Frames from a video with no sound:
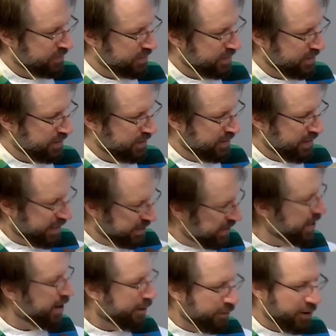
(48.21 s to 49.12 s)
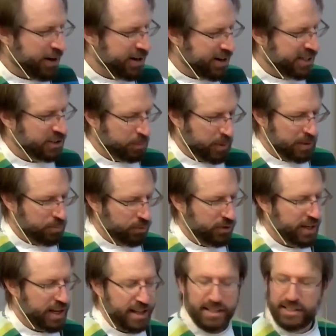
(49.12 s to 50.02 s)
Yes, they are very nice people. Yeah,
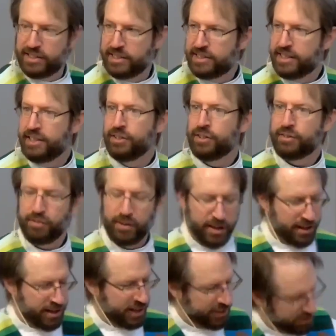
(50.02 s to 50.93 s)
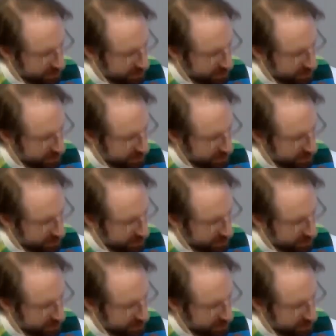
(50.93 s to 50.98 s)
he says they look very nice.